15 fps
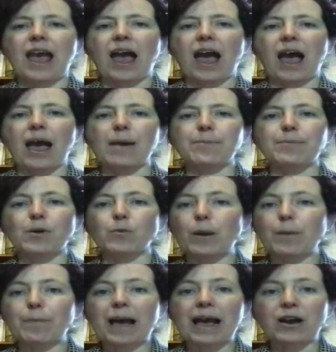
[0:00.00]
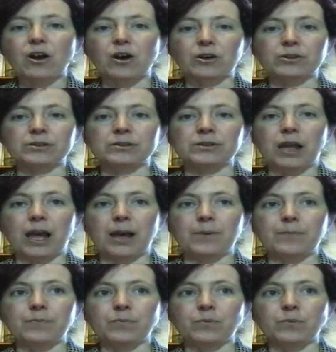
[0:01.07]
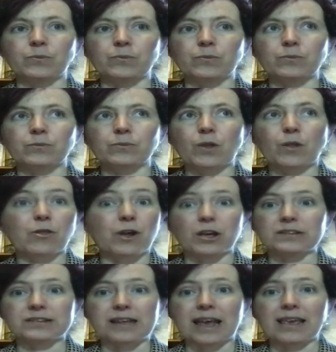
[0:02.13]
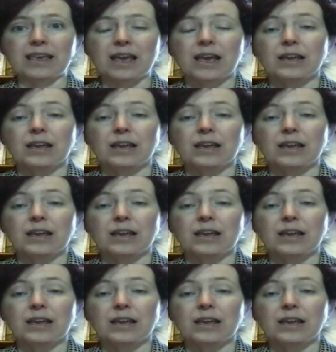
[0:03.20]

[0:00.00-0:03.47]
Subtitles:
But we're back on Thursday.